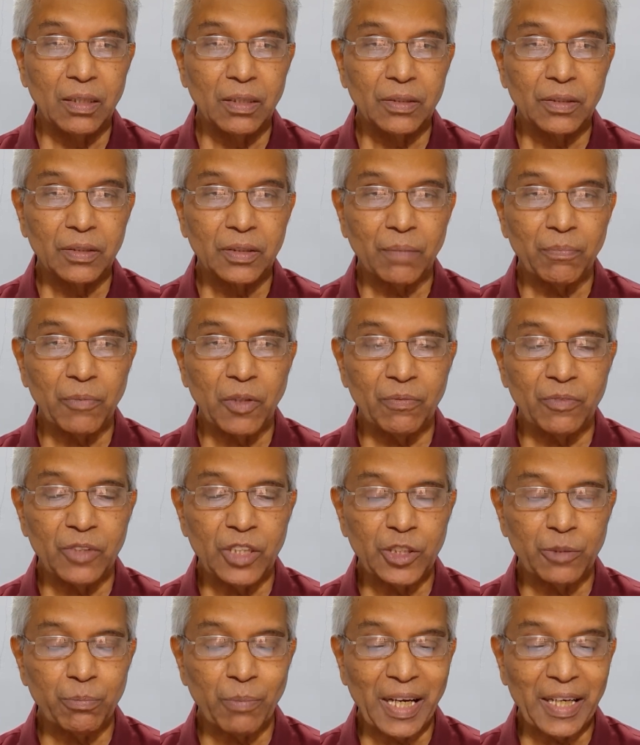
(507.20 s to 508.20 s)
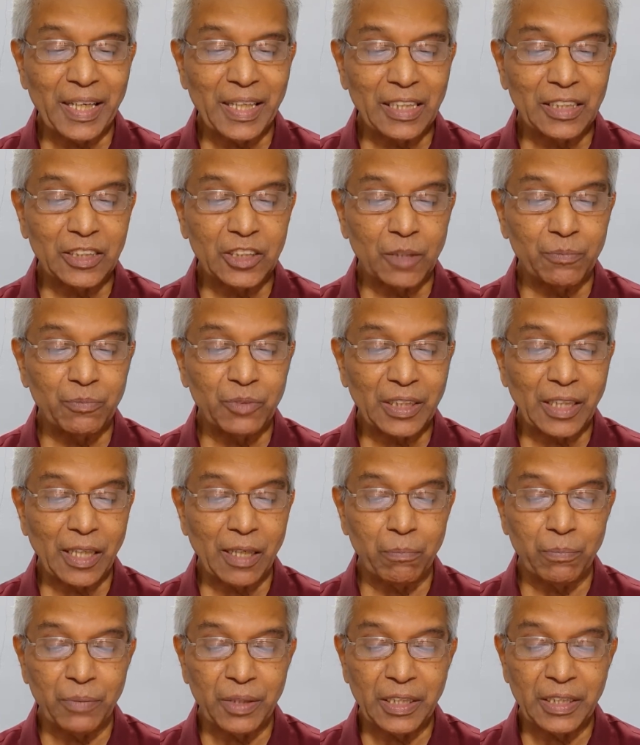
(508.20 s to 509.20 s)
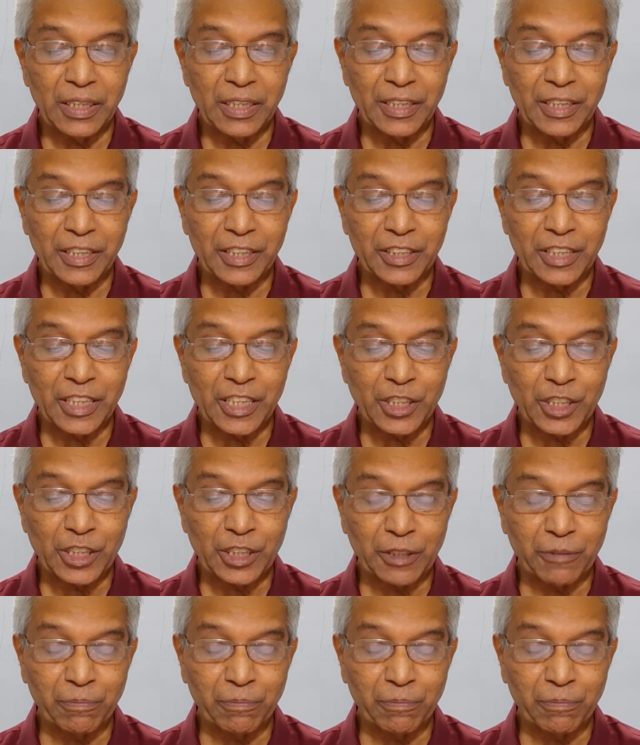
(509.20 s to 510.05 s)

Some of these mannerisms can be irritating,